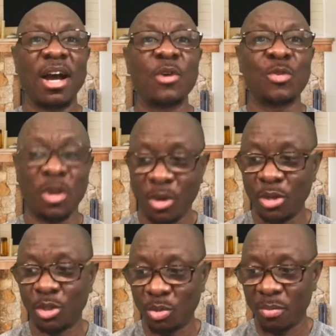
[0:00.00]
you're going
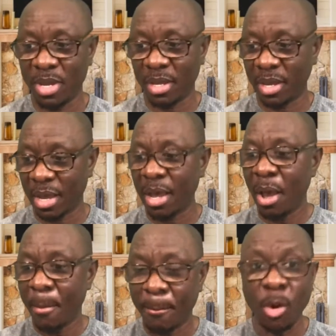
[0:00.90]
to make
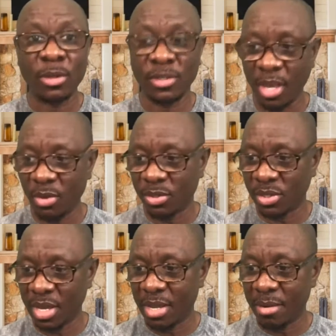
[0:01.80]
more sales
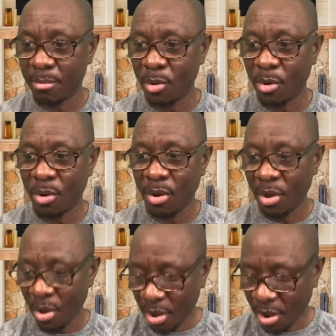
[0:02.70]
and more
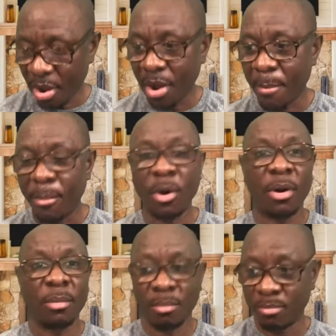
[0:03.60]

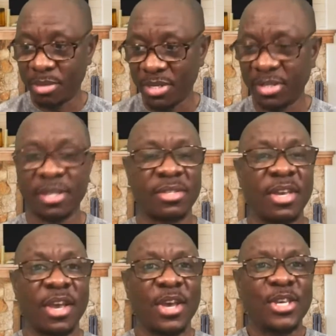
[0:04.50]
business.
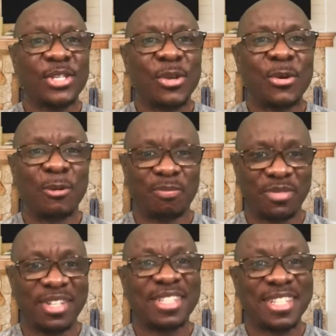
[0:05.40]
So
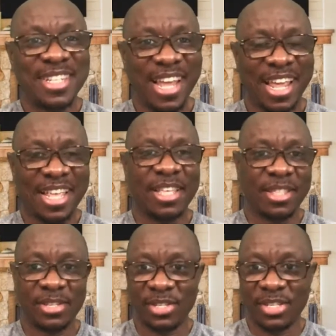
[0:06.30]
today,
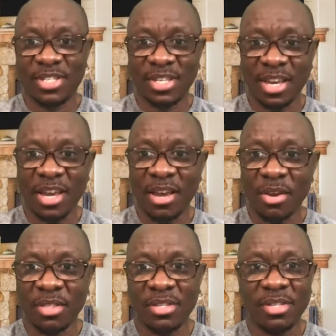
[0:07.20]
this
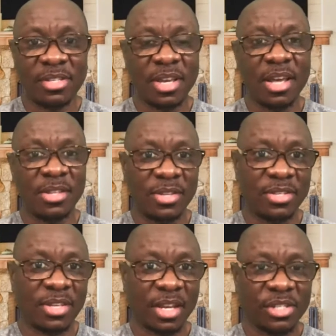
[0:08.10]
is another
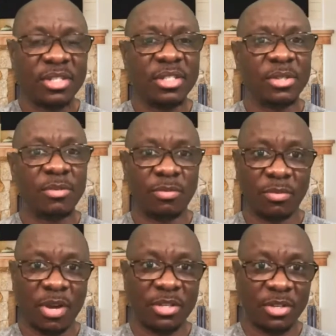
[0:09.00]
section. So if you
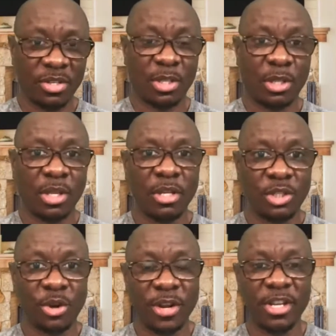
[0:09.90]
are just
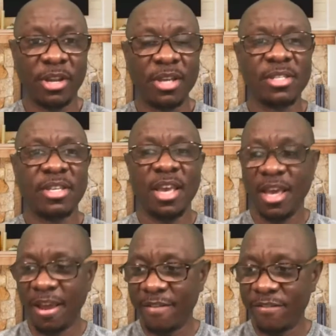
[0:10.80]
joining us,
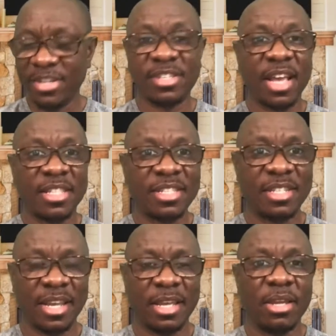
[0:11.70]
every Saturday